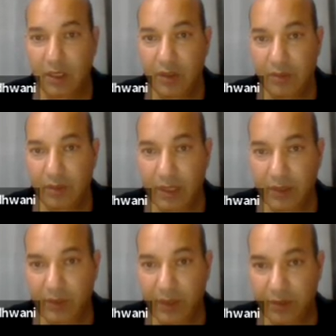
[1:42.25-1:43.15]
you are
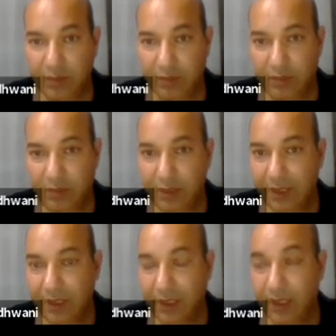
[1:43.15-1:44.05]
going to
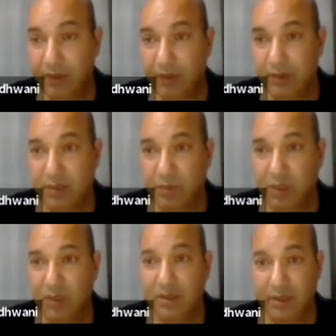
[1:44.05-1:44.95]
click on
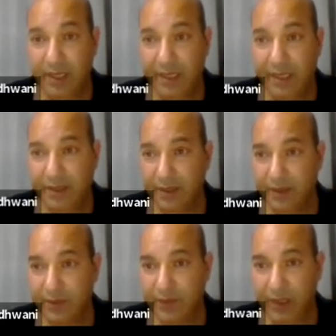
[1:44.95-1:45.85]
sponsored
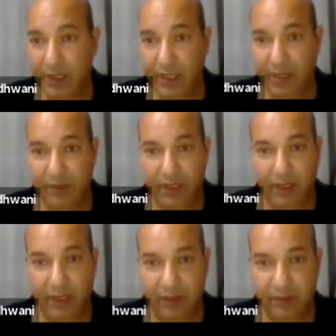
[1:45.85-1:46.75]
ASINs. Forget
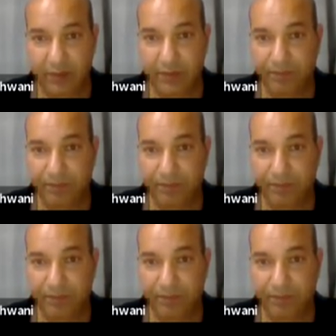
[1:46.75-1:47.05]
everything else.